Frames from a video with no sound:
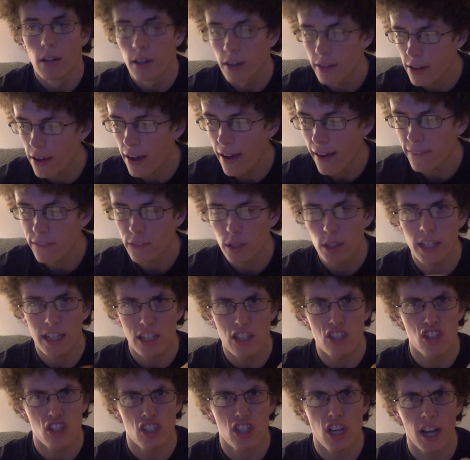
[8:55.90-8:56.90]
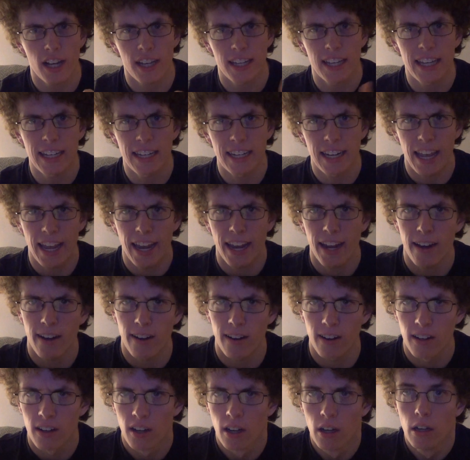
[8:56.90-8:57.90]
You have to like suck in
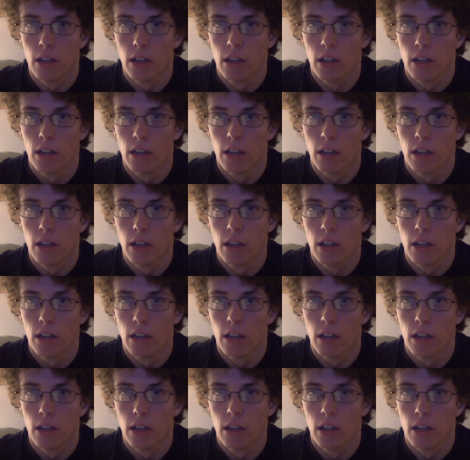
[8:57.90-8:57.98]
air.